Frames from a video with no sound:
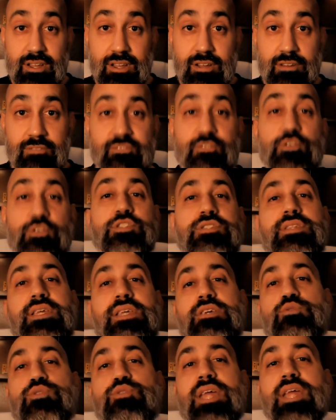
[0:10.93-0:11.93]
First, they
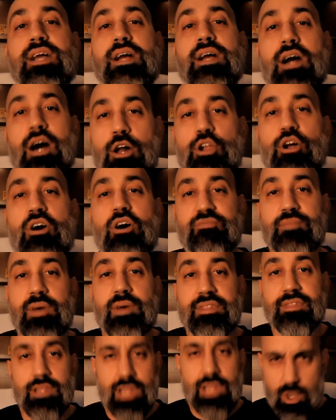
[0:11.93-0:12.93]
used a cutoff
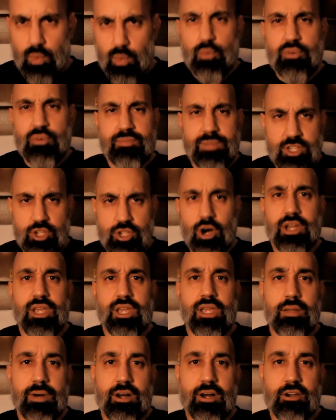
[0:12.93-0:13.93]
method, like what we've been talking
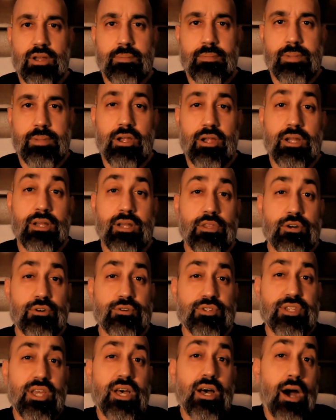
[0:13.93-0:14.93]
about, comparing
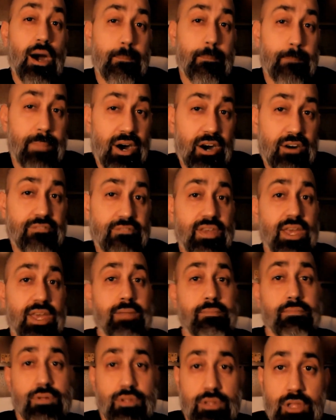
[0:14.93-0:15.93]
those above and
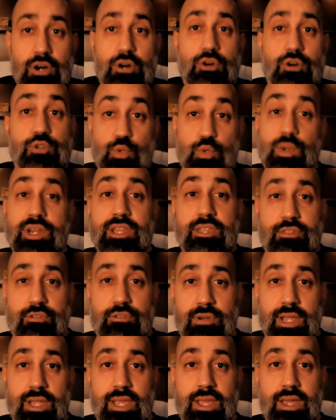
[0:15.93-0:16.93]
below
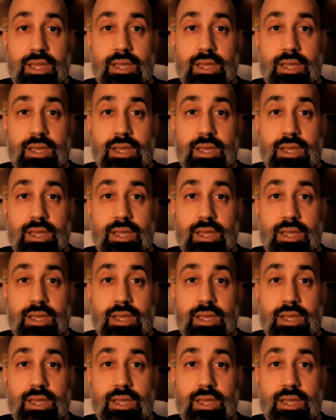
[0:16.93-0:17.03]
23.